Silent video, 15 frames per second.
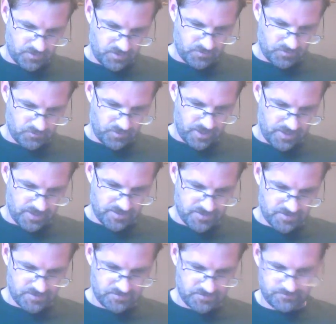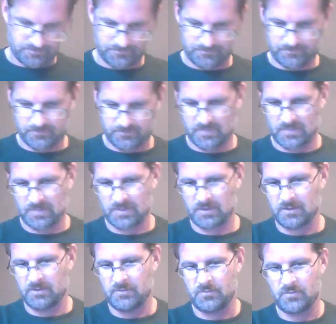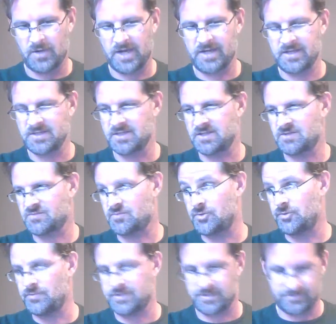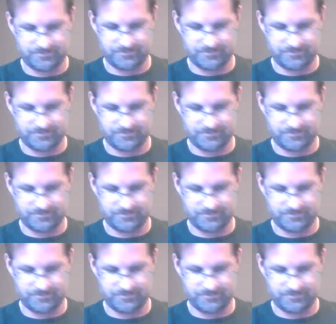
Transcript: you know what red is. Red is its root.